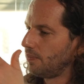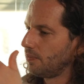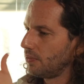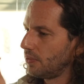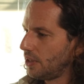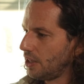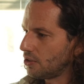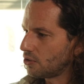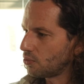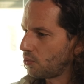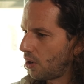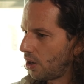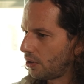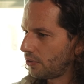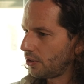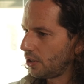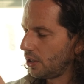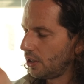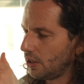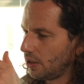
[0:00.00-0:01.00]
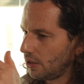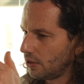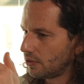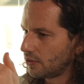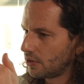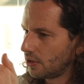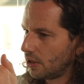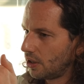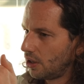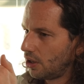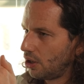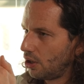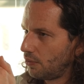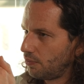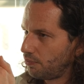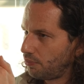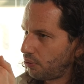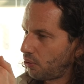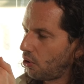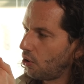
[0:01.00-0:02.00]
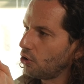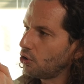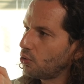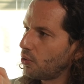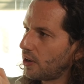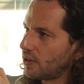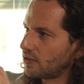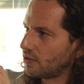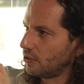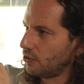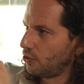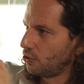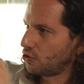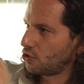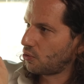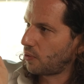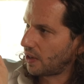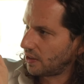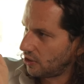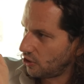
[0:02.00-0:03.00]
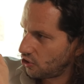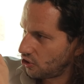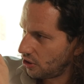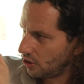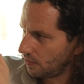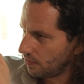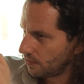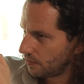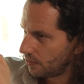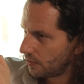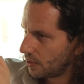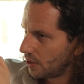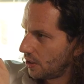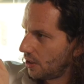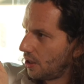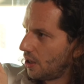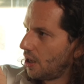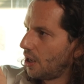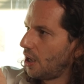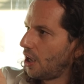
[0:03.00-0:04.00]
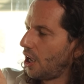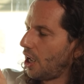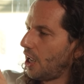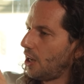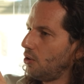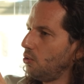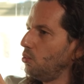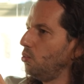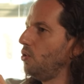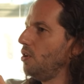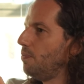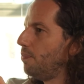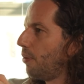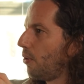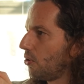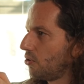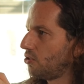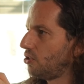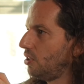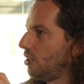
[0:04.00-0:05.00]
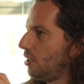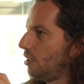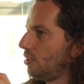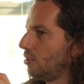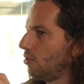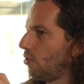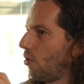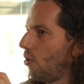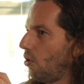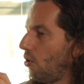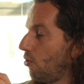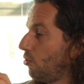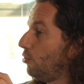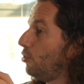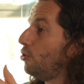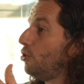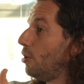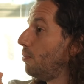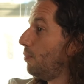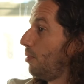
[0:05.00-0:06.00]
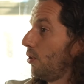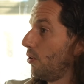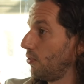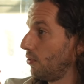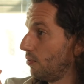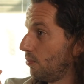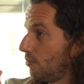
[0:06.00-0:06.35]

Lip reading: This one is progress on the strategy and reporting on the numbers.